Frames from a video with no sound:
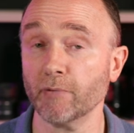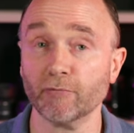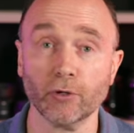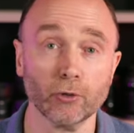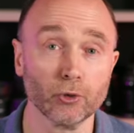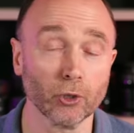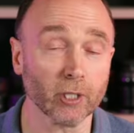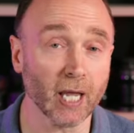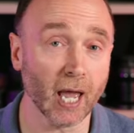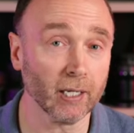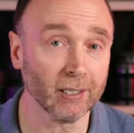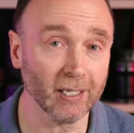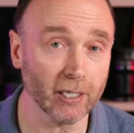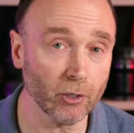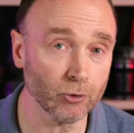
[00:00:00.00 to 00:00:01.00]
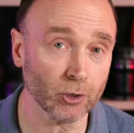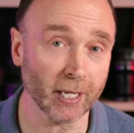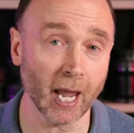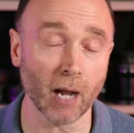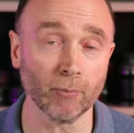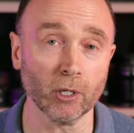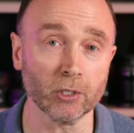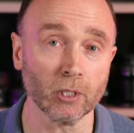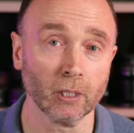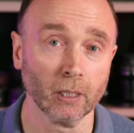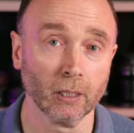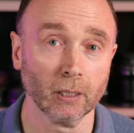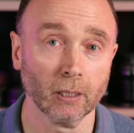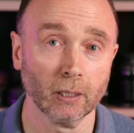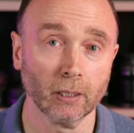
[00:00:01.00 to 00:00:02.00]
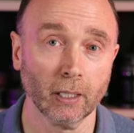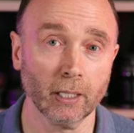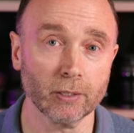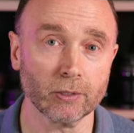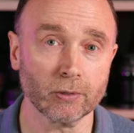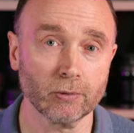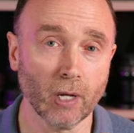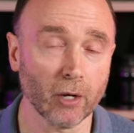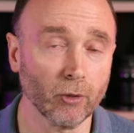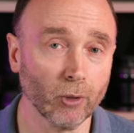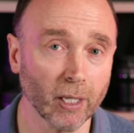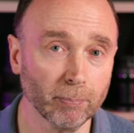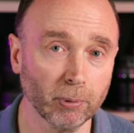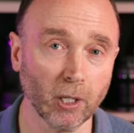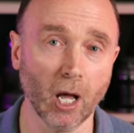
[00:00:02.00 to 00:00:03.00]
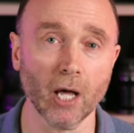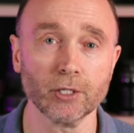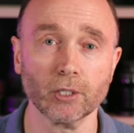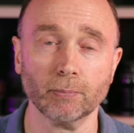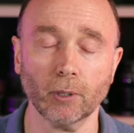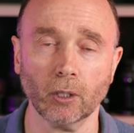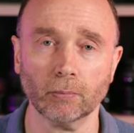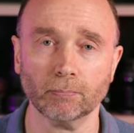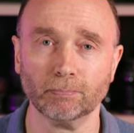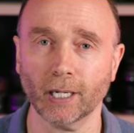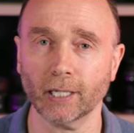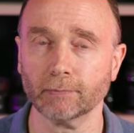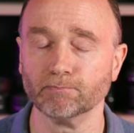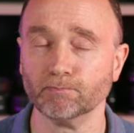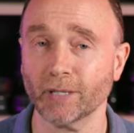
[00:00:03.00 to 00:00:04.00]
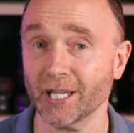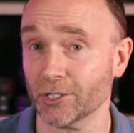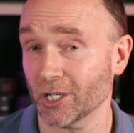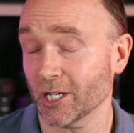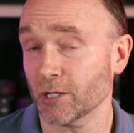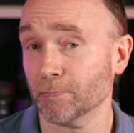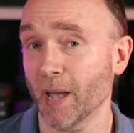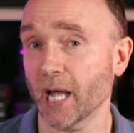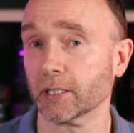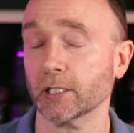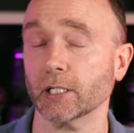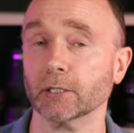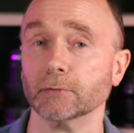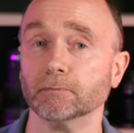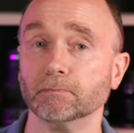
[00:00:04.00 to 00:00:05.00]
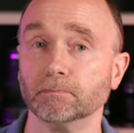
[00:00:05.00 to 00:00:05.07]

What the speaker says: and future Canon EOS cameras is not only plausible, but it's expected.